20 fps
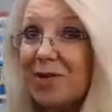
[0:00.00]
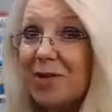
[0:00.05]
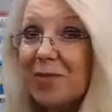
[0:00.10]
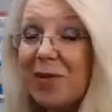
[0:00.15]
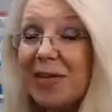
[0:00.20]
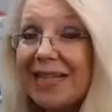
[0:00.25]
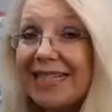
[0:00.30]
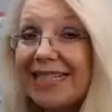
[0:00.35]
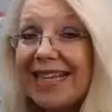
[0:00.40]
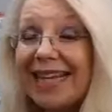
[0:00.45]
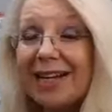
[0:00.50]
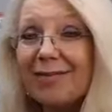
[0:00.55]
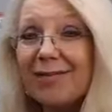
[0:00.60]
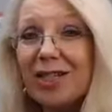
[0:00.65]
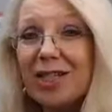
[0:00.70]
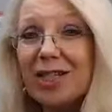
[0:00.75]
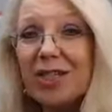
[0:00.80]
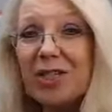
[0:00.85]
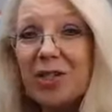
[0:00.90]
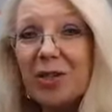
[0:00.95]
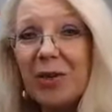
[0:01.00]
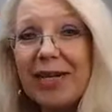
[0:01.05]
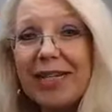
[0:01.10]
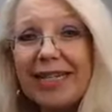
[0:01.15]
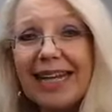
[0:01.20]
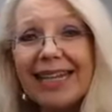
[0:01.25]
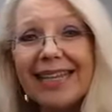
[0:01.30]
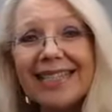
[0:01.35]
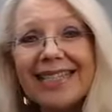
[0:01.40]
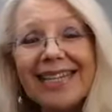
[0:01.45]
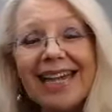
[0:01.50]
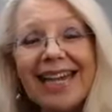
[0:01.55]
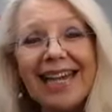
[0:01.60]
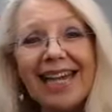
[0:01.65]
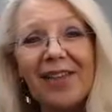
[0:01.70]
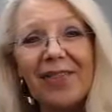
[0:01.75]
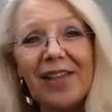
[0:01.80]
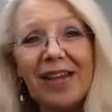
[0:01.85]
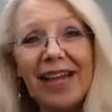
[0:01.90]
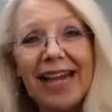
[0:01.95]
newbies that have just joined us
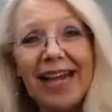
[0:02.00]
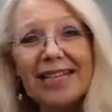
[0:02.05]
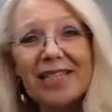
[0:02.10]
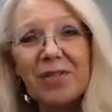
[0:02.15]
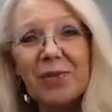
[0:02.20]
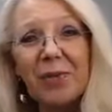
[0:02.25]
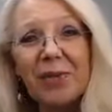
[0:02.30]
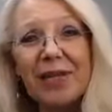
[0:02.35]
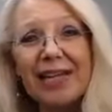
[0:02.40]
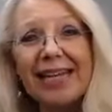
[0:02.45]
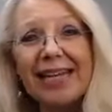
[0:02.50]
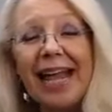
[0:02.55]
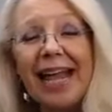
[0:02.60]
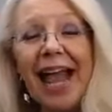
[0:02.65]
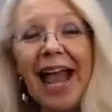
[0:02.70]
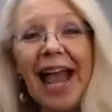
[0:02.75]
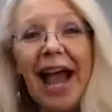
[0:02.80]
in the last week.